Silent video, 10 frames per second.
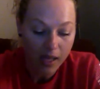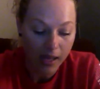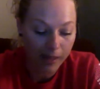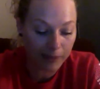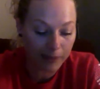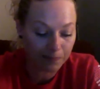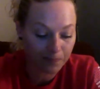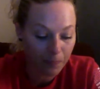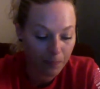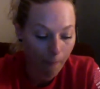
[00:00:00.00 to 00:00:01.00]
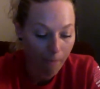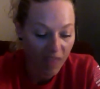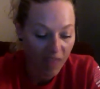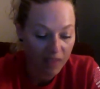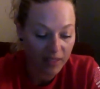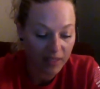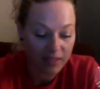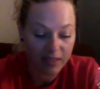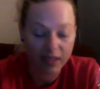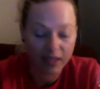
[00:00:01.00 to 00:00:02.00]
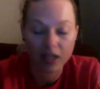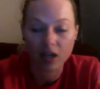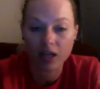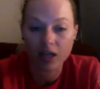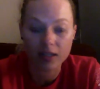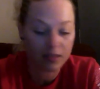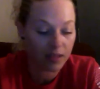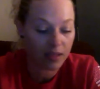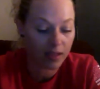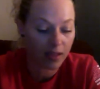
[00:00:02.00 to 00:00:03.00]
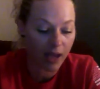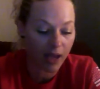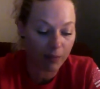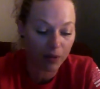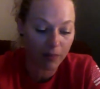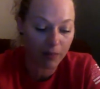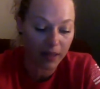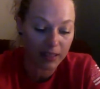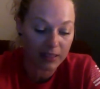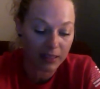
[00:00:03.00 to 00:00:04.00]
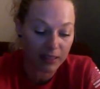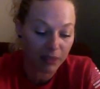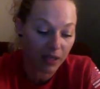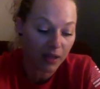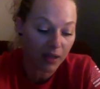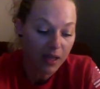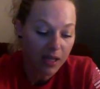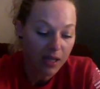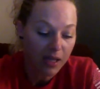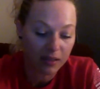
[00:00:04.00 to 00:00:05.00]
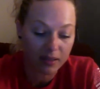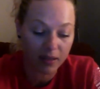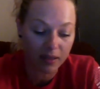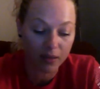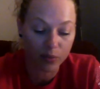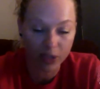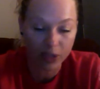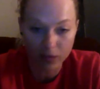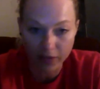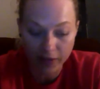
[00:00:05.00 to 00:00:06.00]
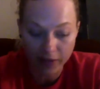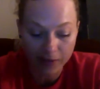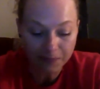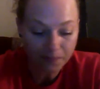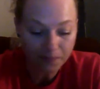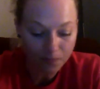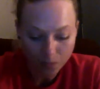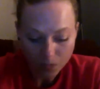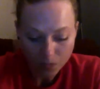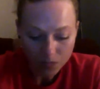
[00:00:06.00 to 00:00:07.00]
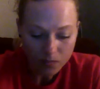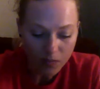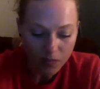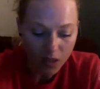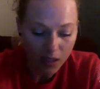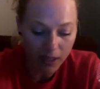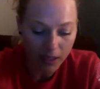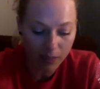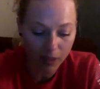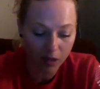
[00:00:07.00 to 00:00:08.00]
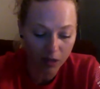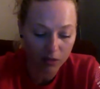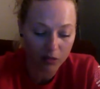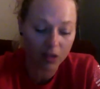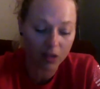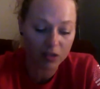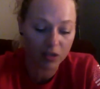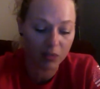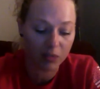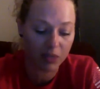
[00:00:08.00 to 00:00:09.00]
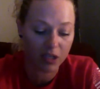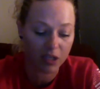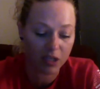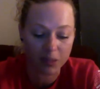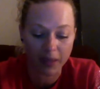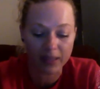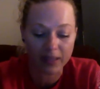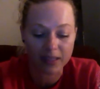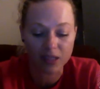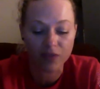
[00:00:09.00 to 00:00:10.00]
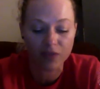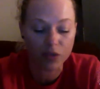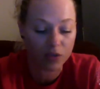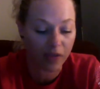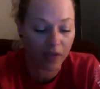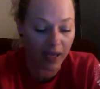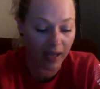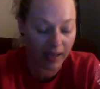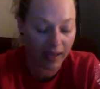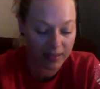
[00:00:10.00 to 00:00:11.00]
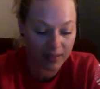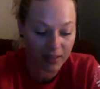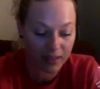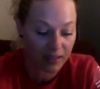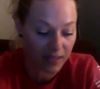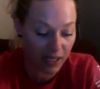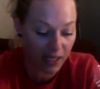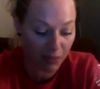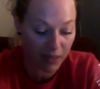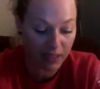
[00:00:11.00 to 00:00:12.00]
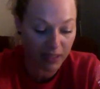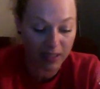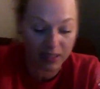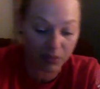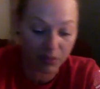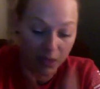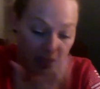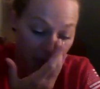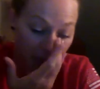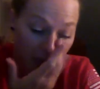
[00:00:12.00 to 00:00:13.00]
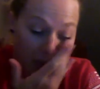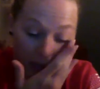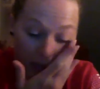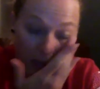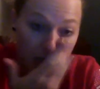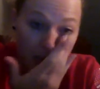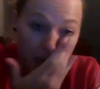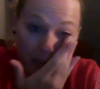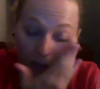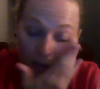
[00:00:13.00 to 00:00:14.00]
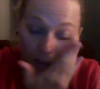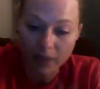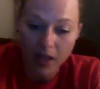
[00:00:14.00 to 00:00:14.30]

Things that can cause the hypermagnesemia is renal failure, and also can be caused by excessive use of antacids containing magnesium in them. So